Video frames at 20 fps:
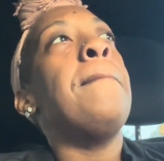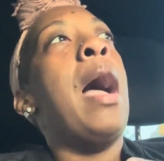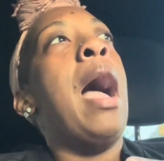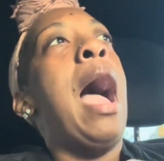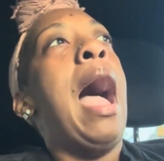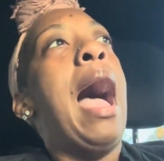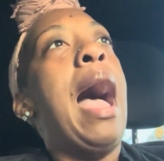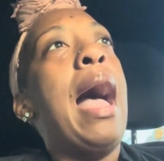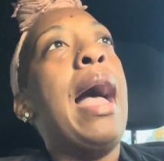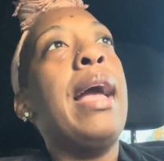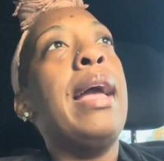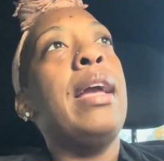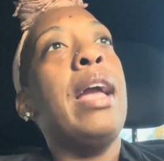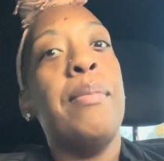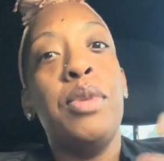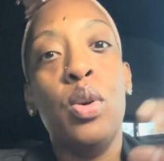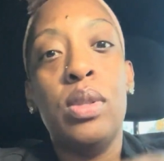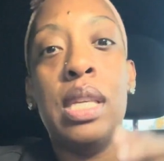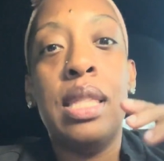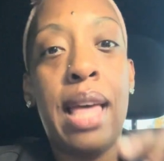I am
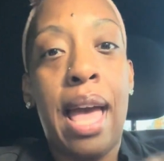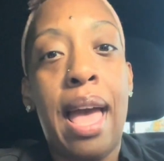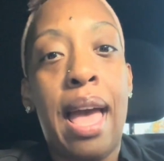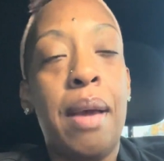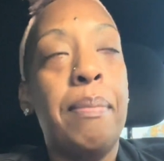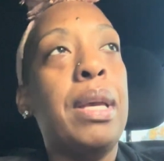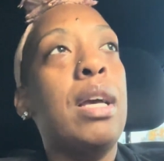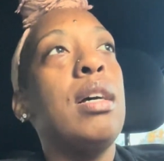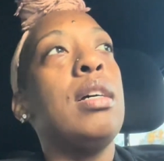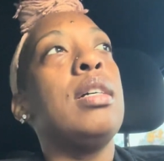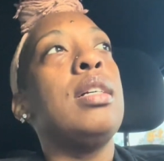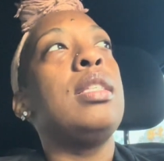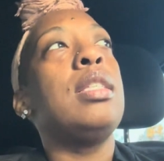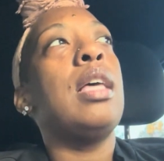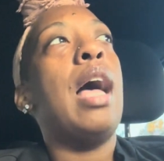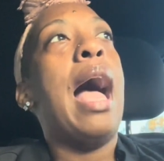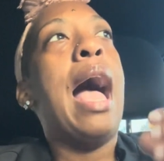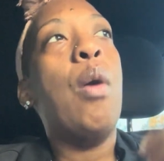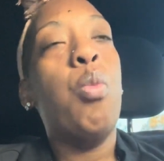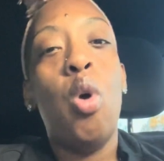using that because
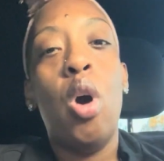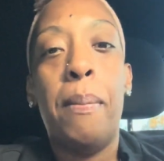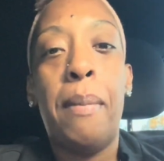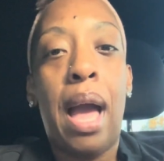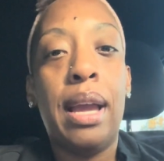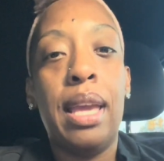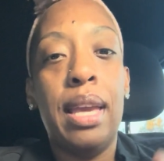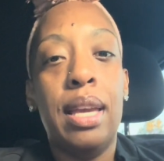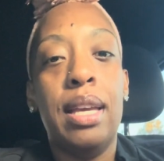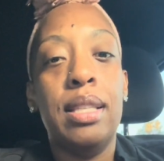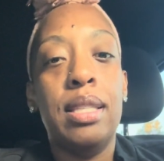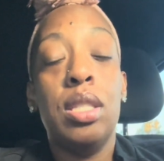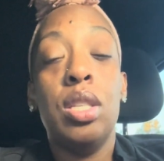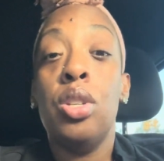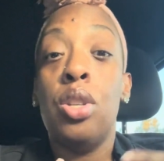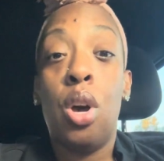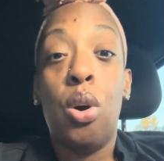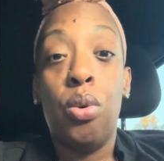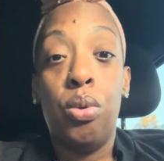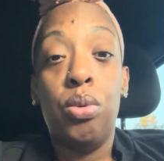I want my kids to
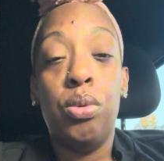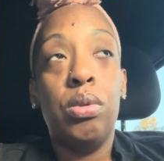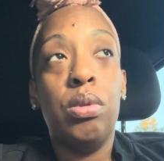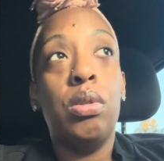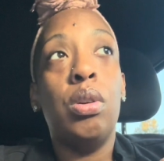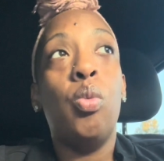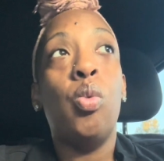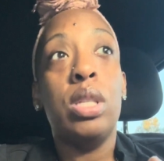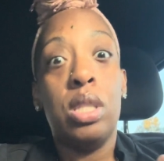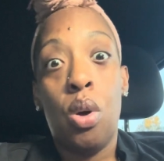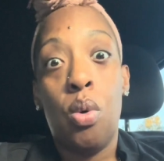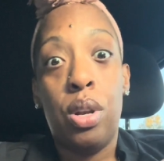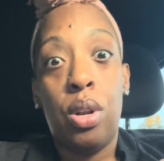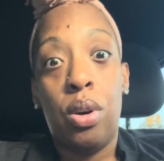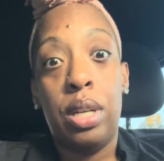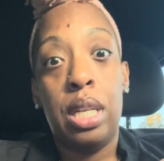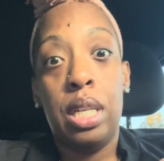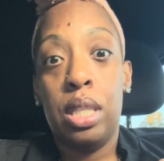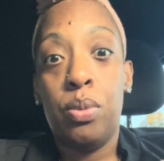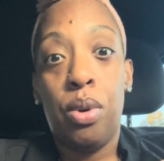know what's going
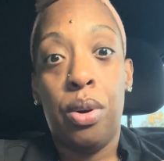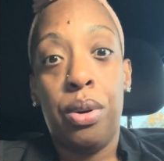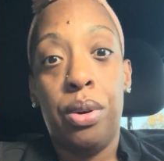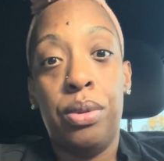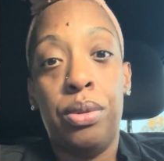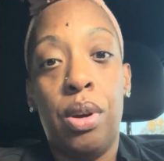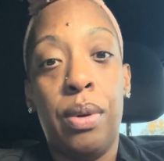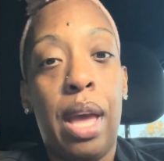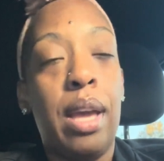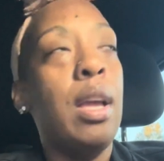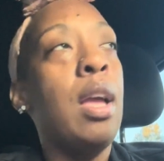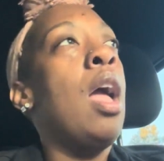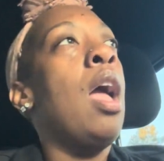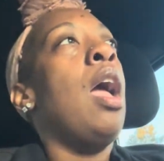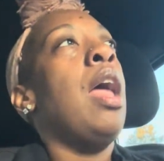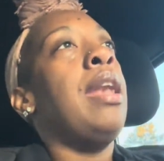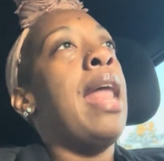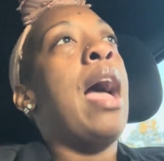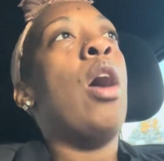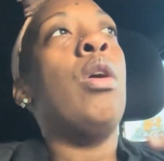on in this world. Okay?
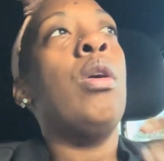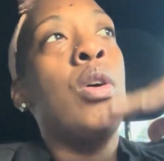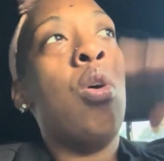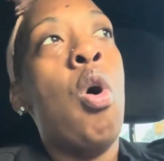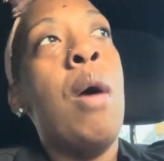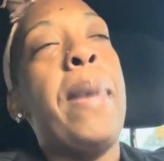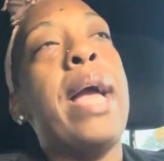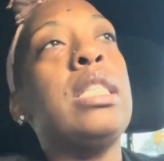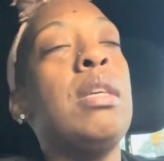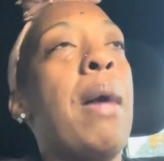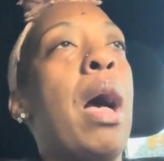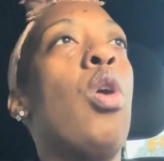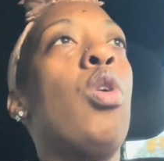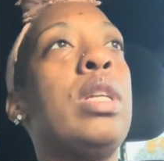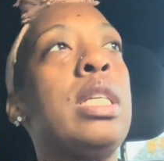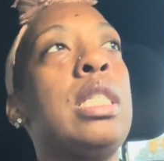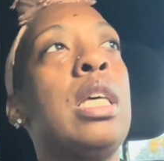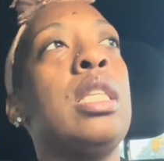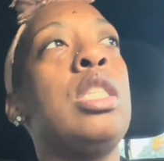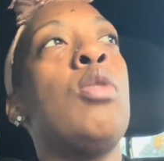Now, going back to my
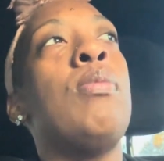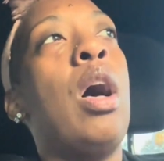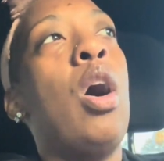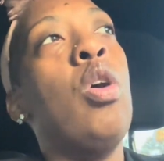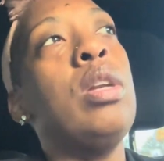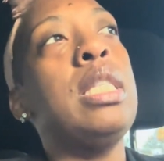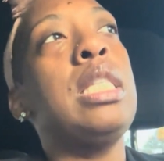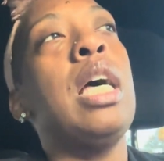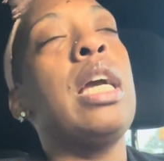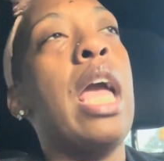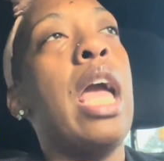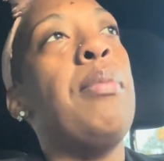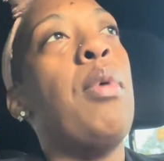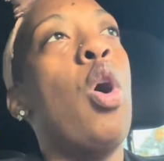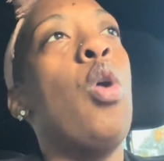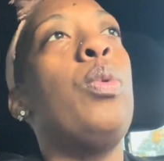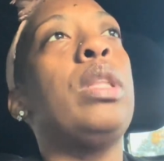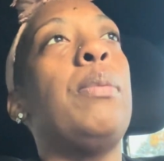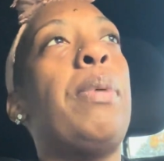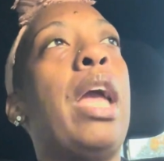oldest son. So my oldest son came
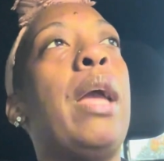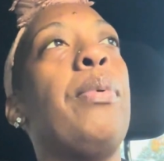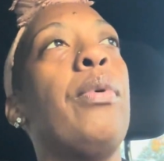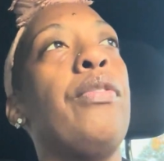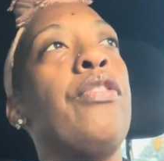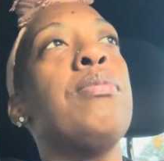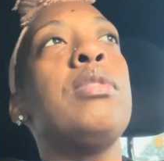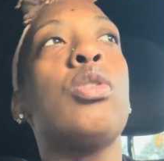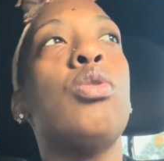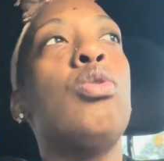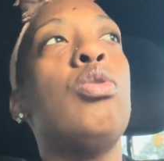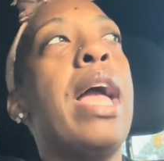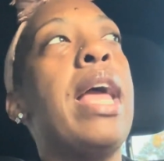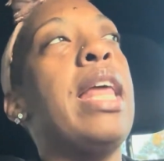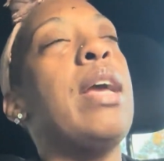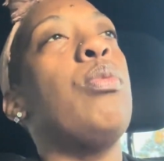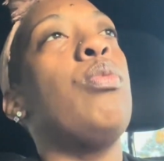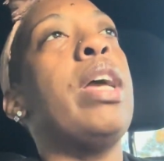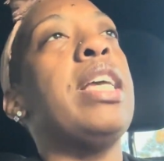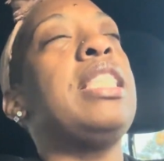home with a paper from school and
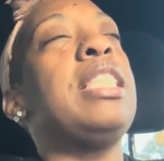it